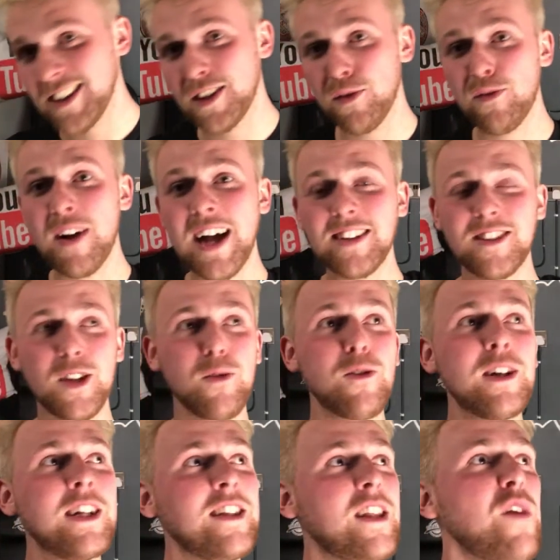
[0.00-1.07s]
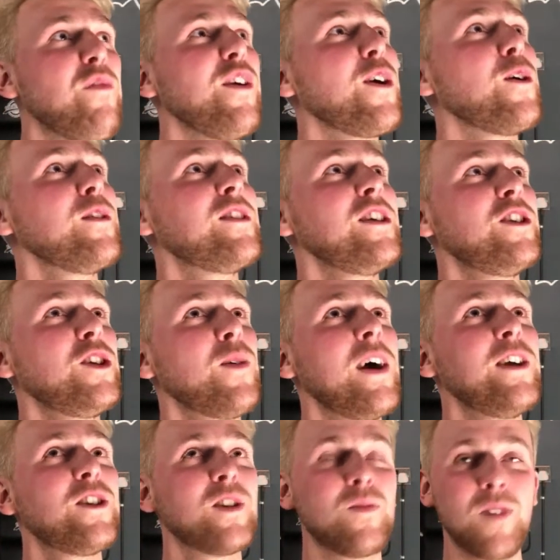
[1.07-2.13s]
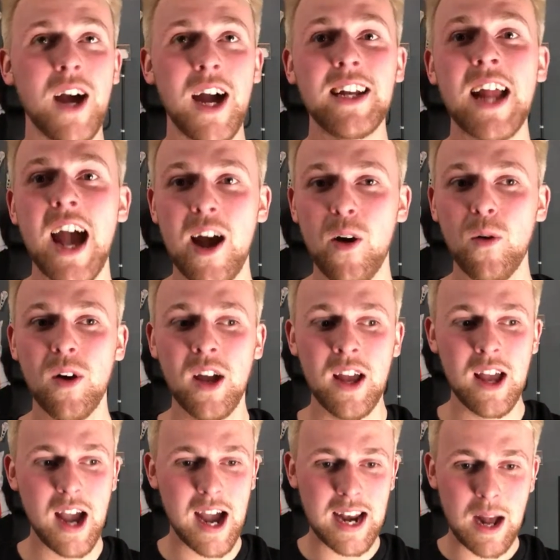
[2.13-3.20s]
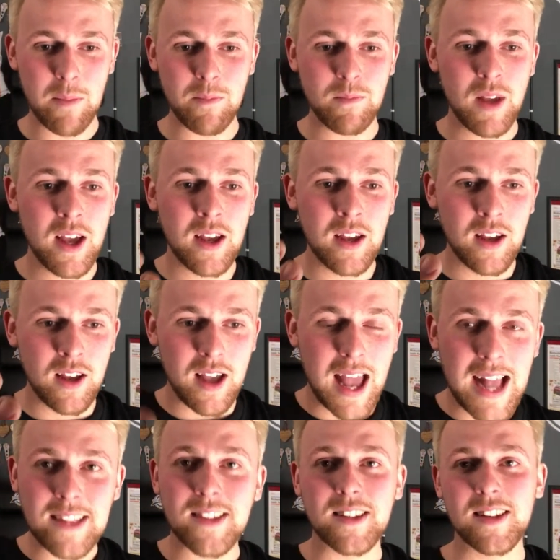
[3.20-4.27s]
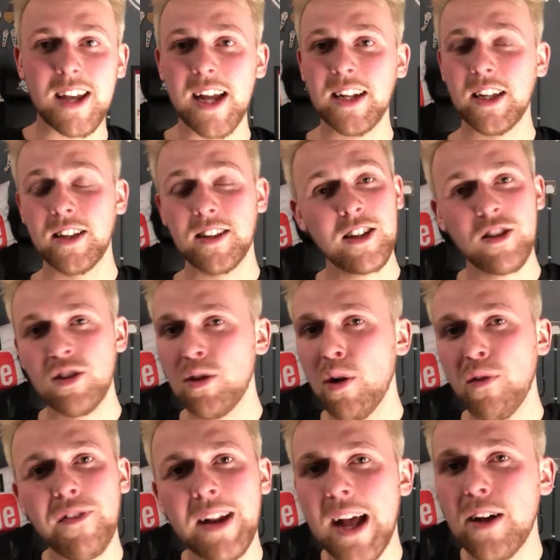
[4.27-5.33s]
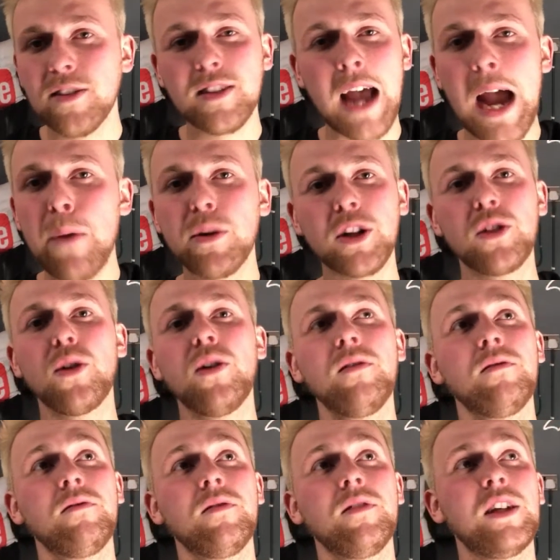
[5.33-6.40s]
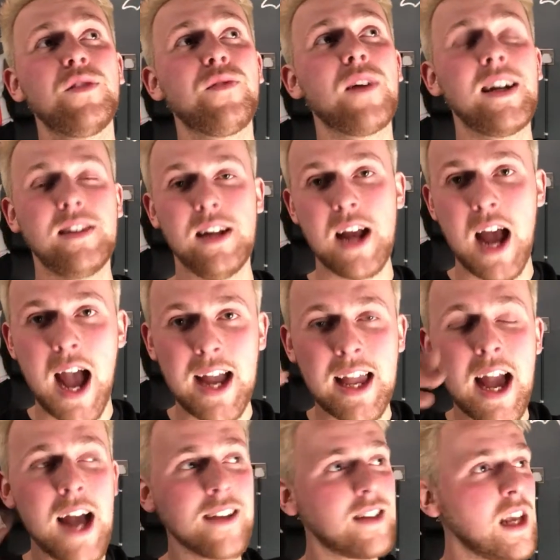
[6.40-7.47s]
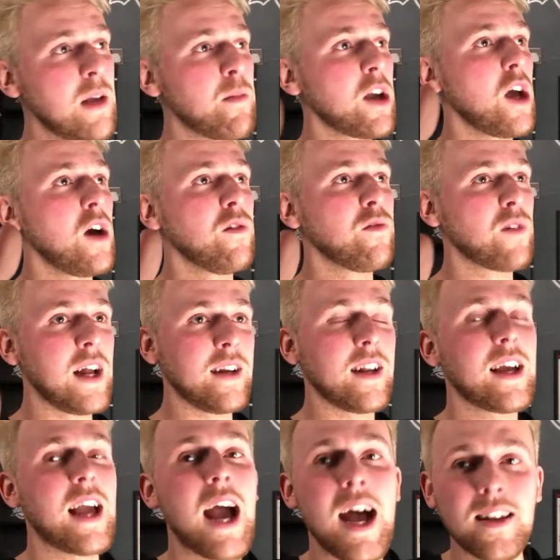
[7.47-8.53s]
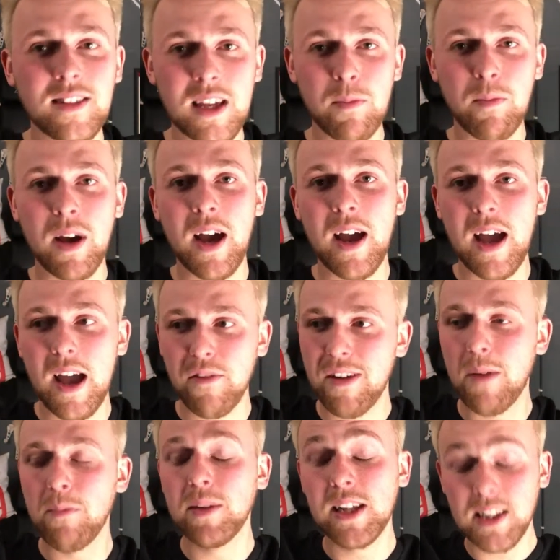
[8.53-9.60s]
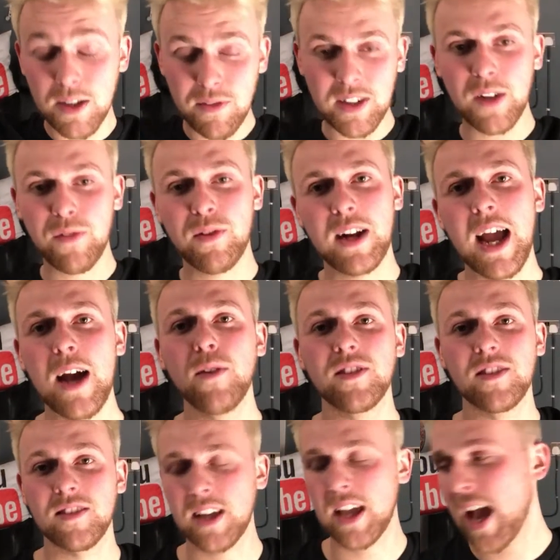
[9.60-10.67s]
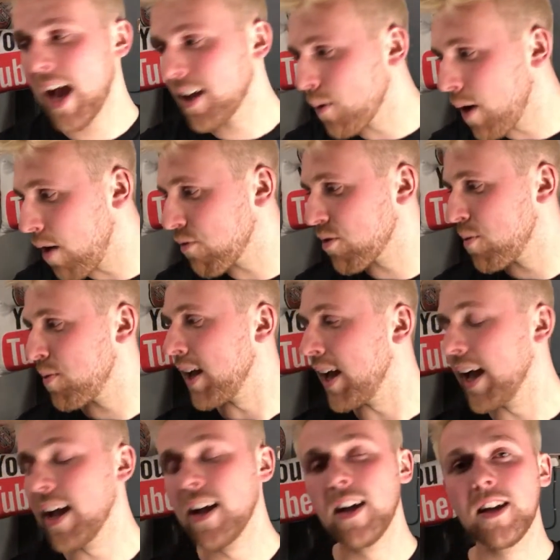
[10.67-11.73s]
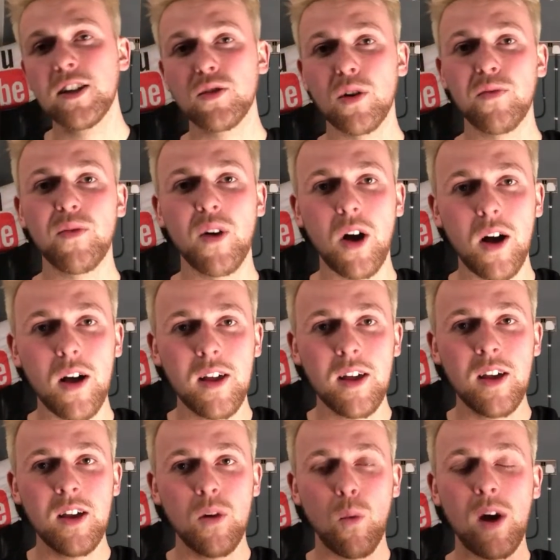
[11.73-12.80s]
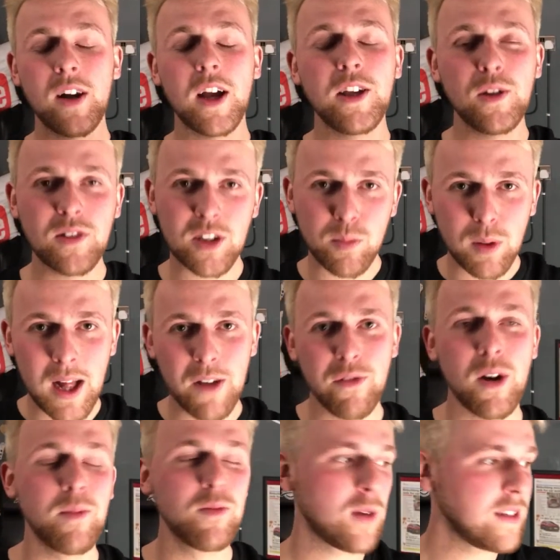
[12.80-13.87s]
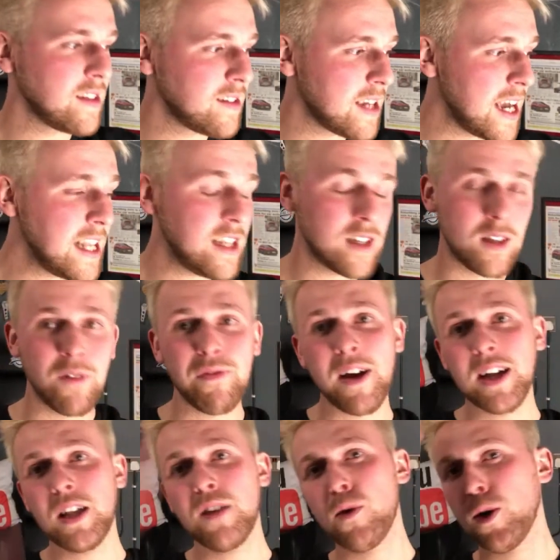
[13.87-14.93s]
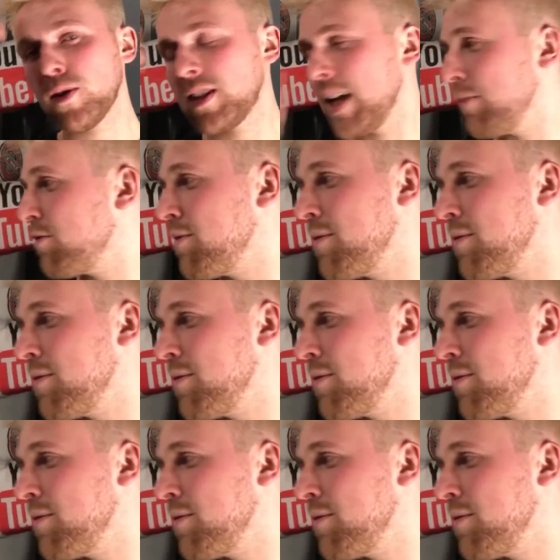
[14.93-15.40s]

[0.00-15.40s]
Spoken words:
the fact that we're in a difficult situation right now and I'm entertaining it, there's nothing else I would have done this Friday night. I can't see my girlfriend. I can't see my family that live in different houses. I can't go out for a beer. So I thought, why don't I use this platform to entertain you? And the fact you've all tipped me